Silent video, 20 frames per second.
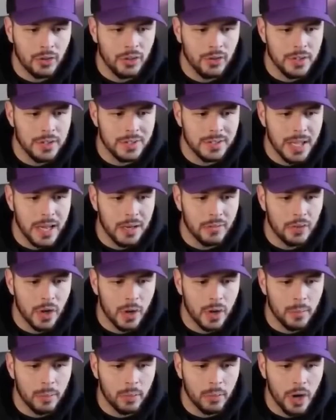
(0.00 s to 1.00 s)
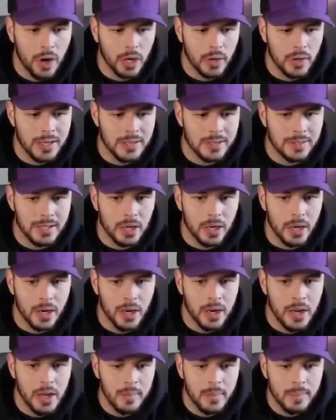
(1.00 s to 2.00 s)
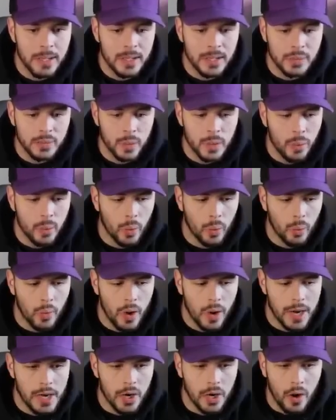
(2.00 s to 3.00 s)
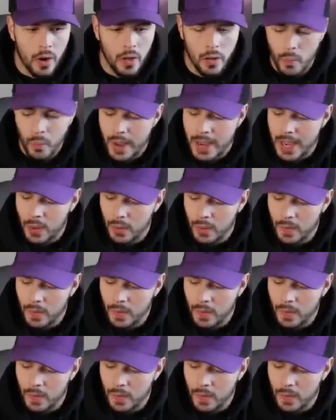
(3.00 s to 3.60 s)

saved our progress here because we were running all the way out in the